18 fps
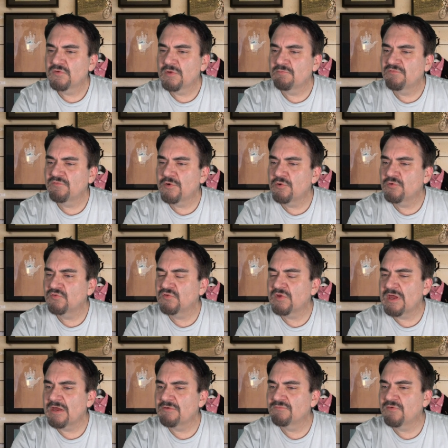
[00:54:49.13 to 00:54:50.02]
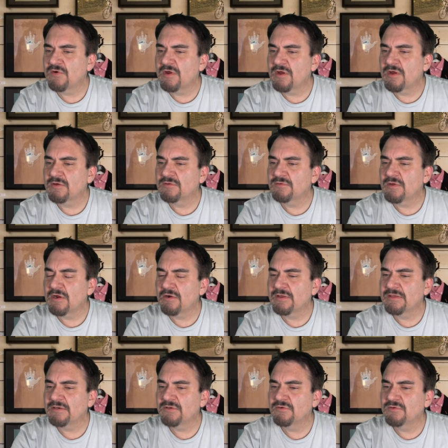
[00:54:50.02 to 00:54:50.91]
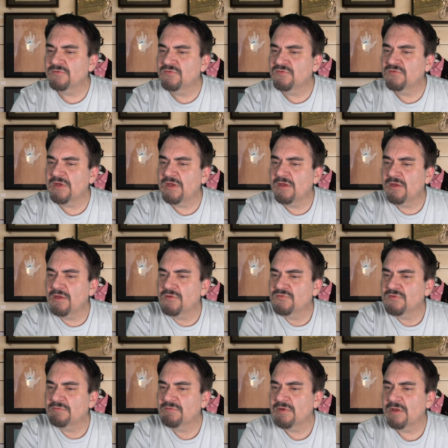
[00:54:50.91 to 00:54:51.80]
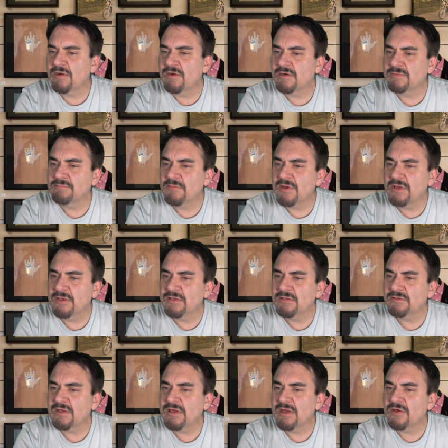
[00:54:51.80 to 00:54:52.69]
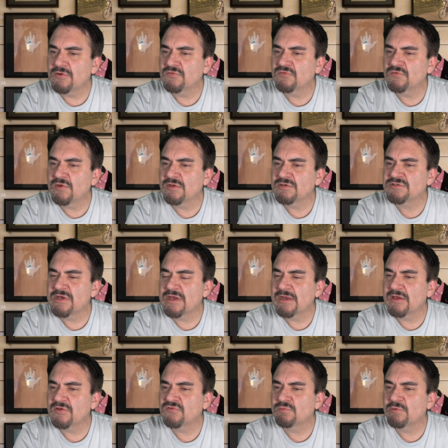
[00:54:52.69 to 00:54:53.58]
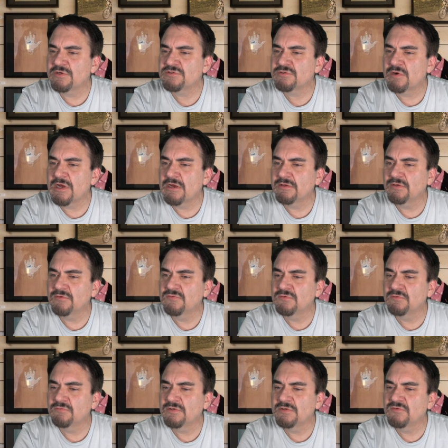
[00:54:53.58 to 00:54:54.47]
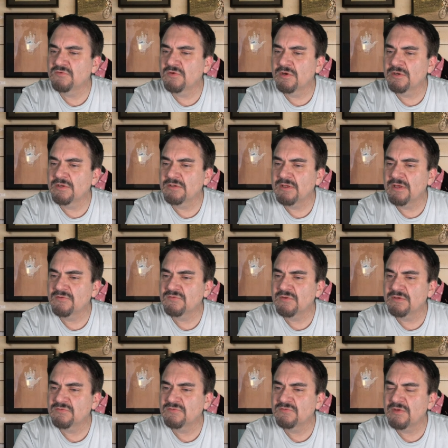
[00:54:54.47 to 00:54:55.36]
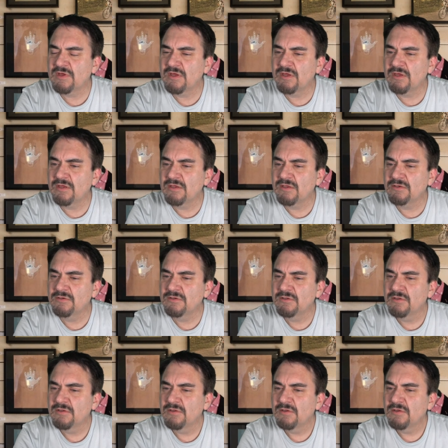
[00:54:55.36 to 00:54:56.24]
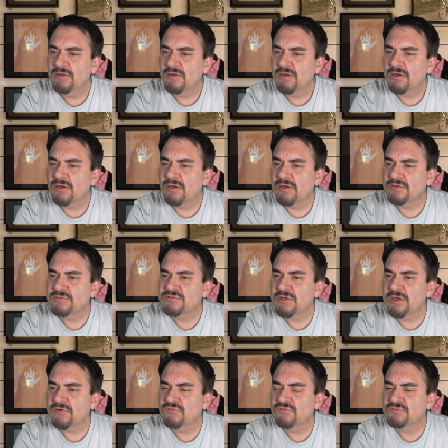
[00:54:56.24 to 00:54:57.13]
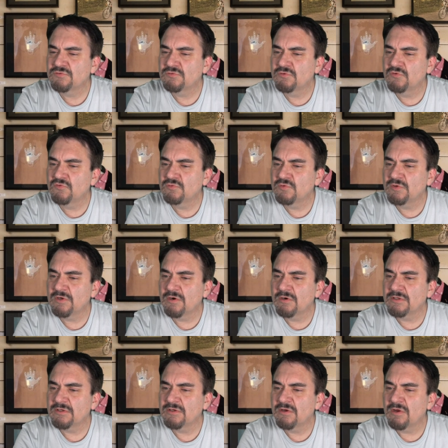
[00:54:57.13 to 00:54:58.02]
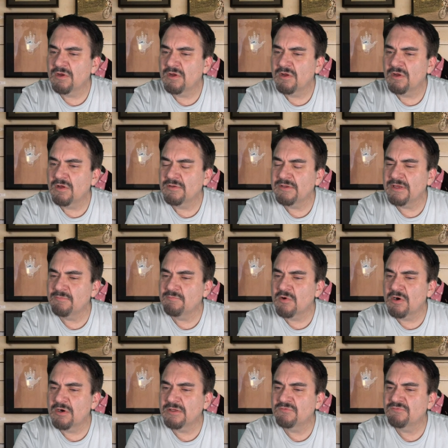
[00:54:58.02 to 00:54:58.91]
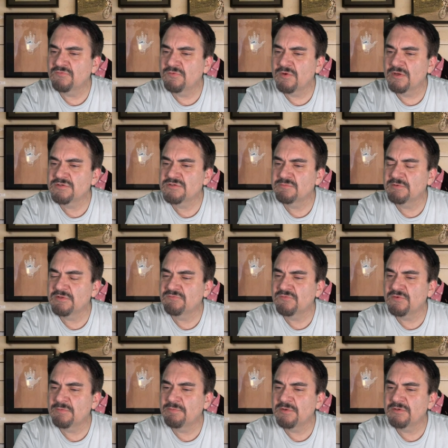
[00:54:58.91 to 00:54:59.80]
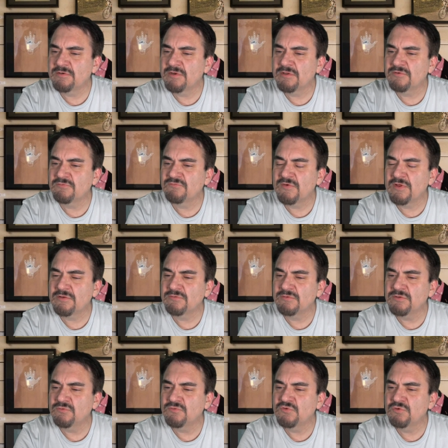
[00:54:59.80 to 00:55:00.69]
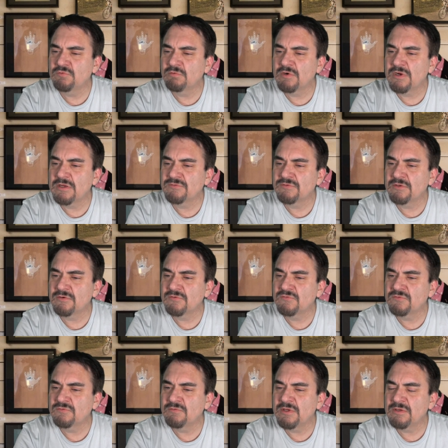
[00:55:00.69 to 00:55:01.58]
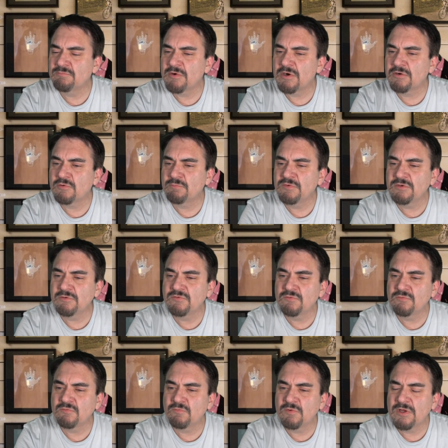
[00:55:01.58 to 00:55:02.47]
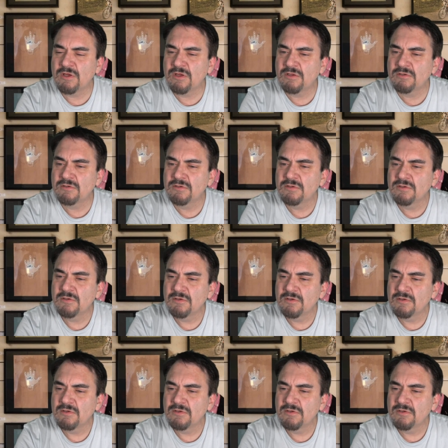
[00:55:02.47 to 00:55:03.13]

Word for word: Some folks have are getting good sales. I've got Artie Mike in the house. Jackass Retro, how you doing? Duncan, as I said. Jocks Jules, we already called. Hey, Marty. Jiminy Flippin, another fellow YouTuber out there, too. Hey, Marty, hope you're doing well.